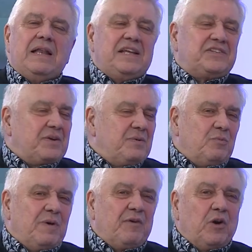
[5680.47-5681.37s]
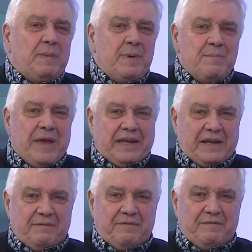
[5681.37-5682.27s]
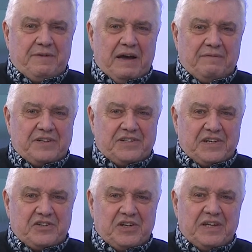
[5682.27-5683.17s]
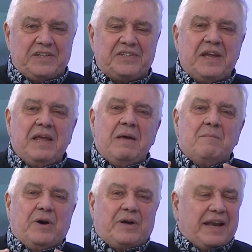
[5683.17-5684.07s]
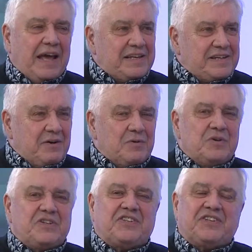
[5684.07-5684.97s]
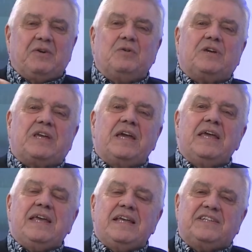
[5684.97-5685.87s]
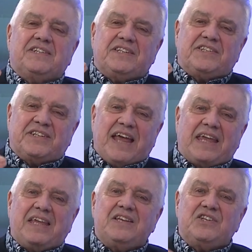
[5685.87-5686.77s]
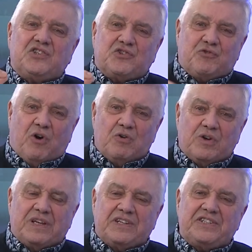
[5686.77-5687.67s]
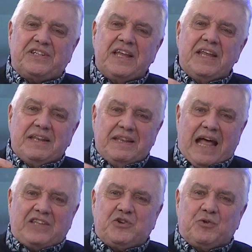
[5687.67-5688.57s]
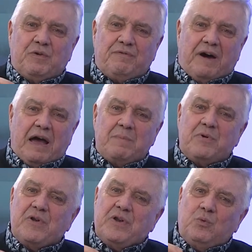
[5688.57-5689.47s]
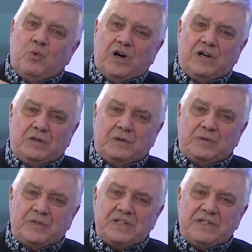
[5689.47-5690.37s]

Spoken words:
Listen, we've only been making them for 5 or 6 years, but can I tell you, silk is the second strongest natural fibre in the world.